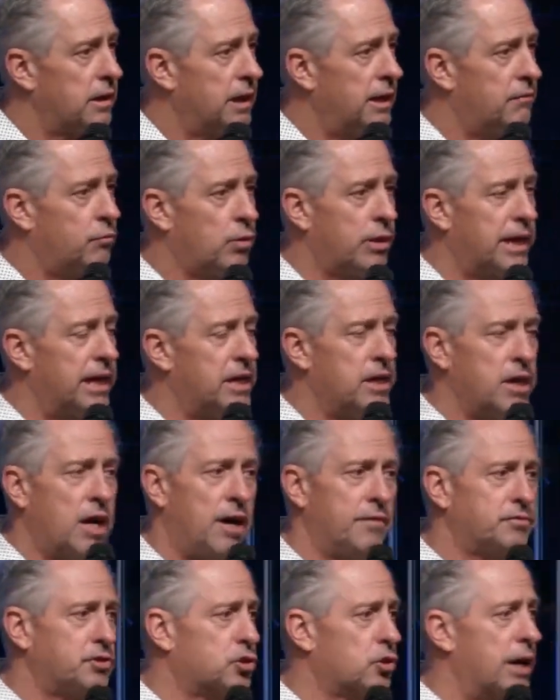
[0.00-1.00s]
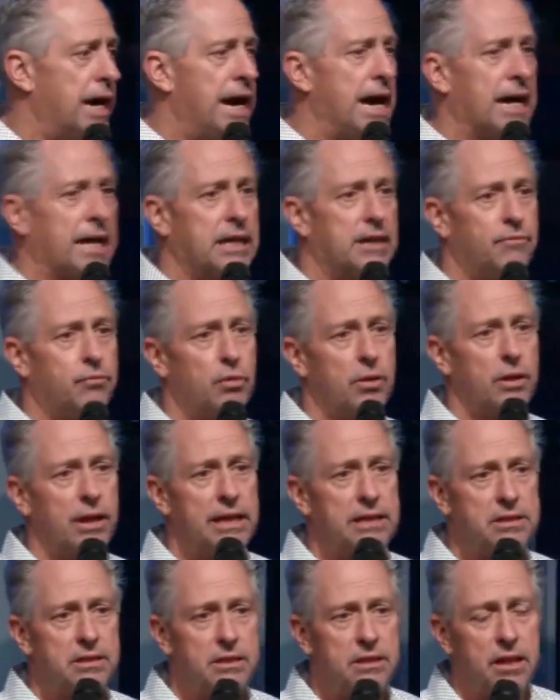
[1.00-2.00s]
If we're getting off track, if we're
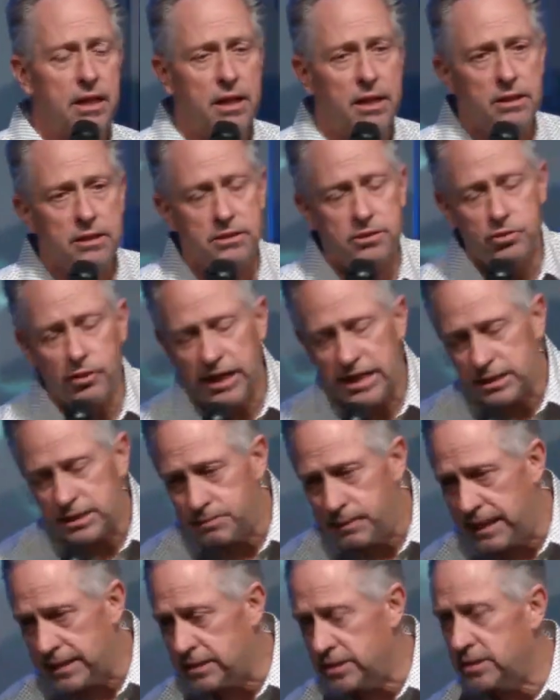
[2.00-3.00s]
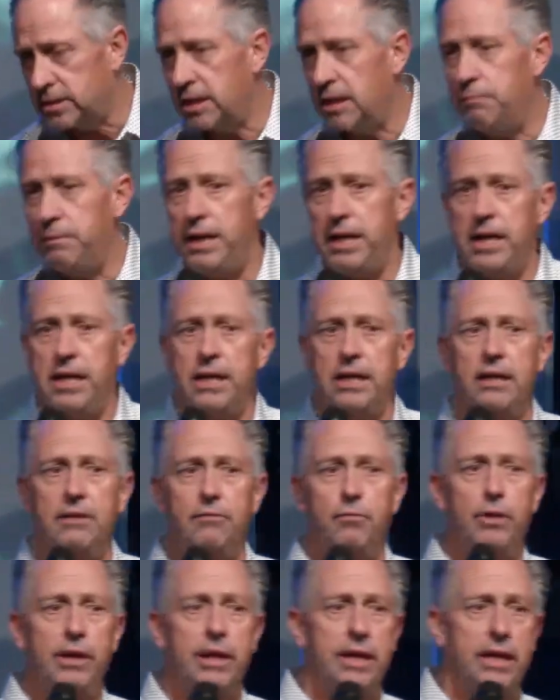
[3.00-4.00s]
letting trespasses come in,
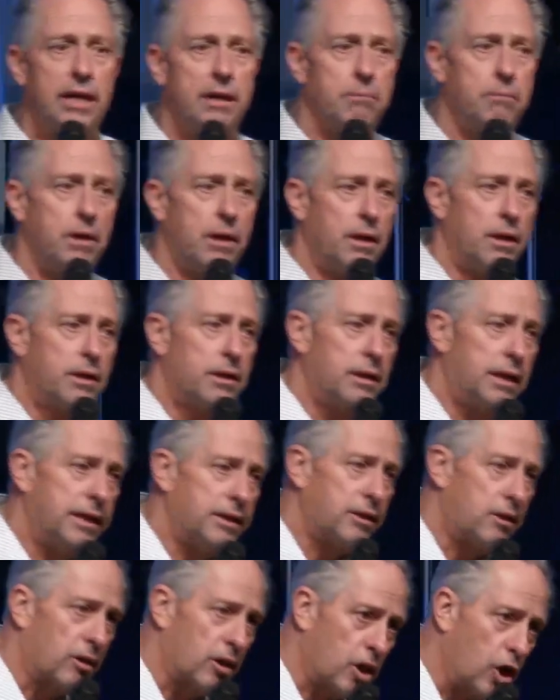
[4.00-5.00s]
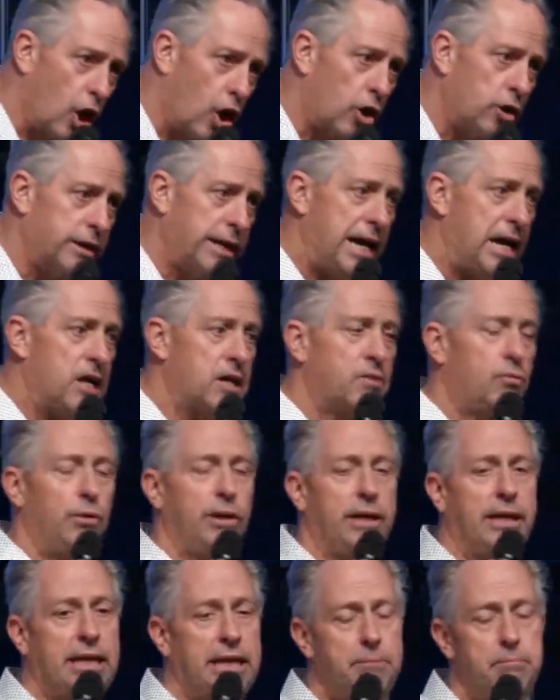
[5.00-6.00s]
if we keep letting our guard down, if
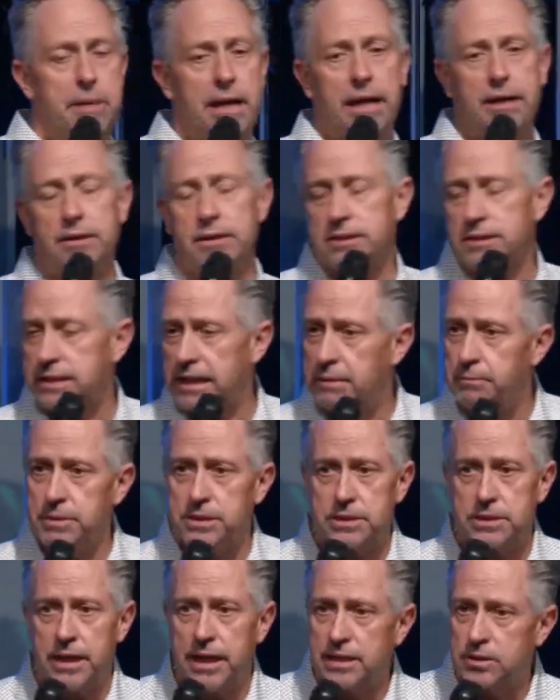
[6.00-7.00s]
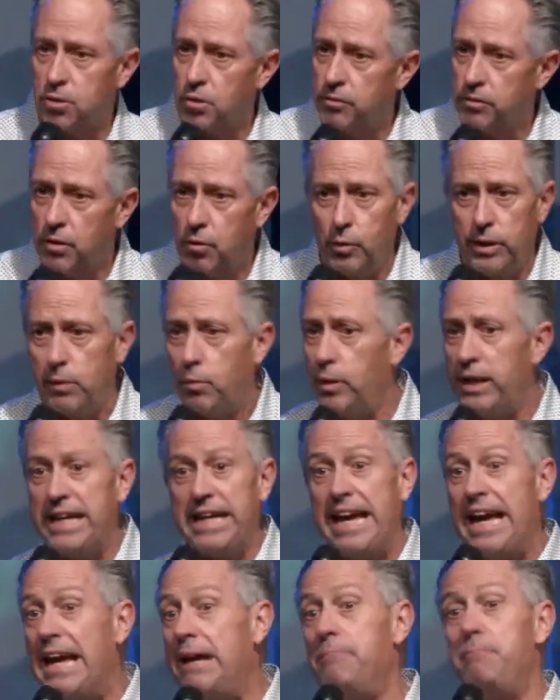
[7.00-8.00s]
we keep making the same mistakes over and over, we, we
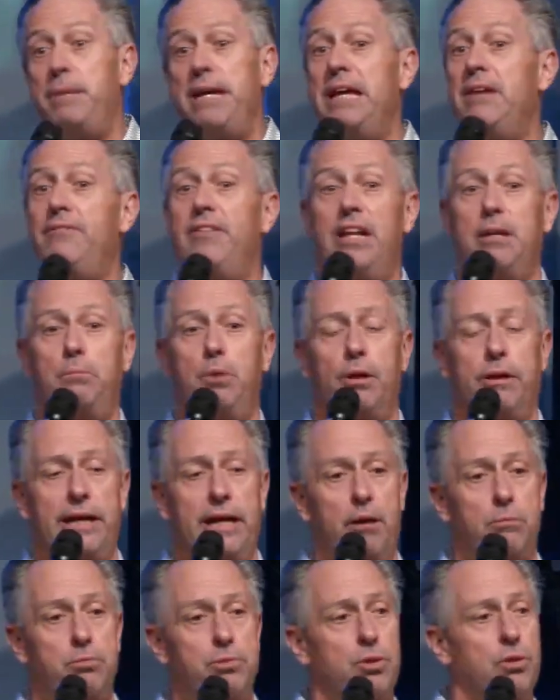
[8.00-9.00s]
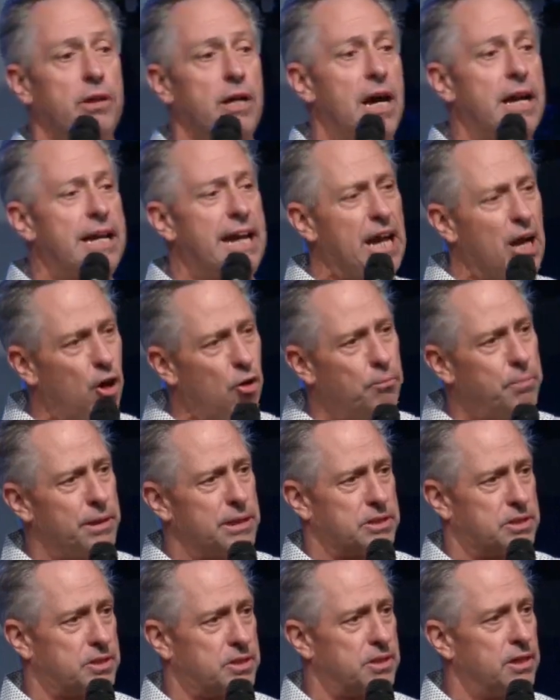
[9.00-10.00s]
can't be available to help. So, God, help
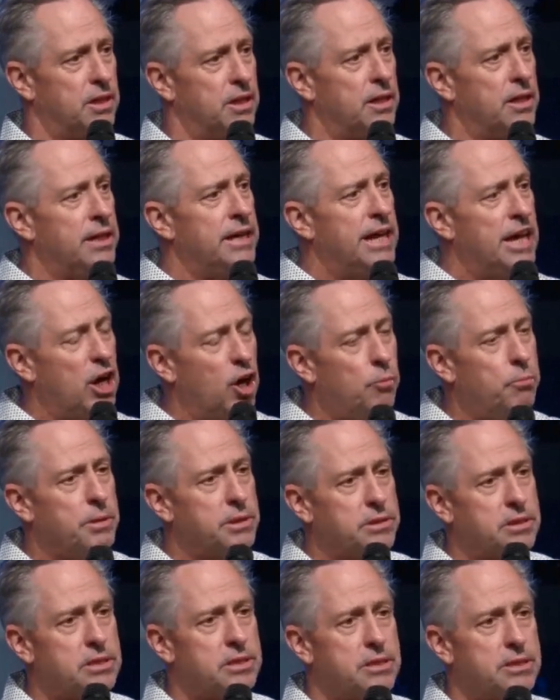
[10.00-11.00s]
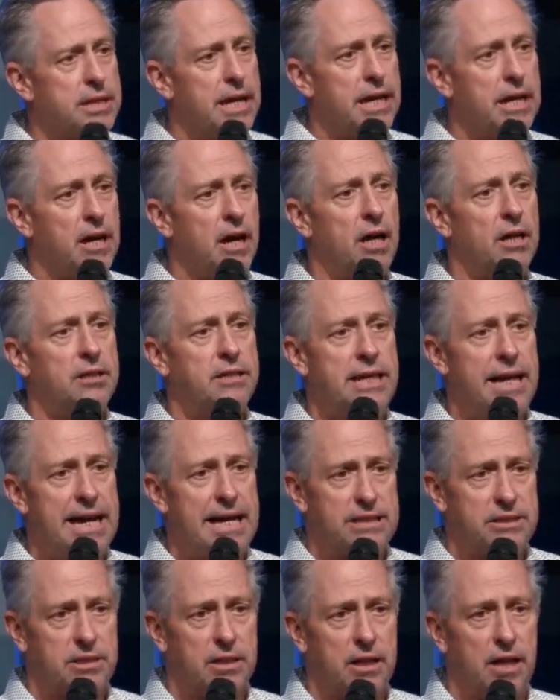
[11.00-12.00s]
us. Help us to stay on
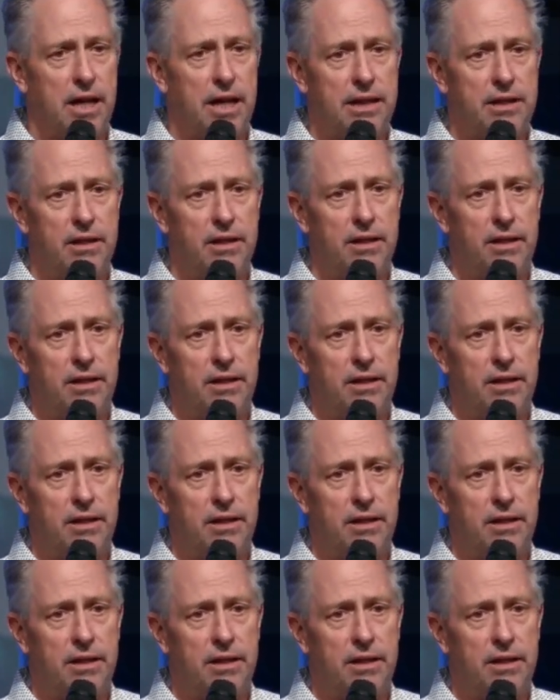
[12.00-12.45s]
task, God.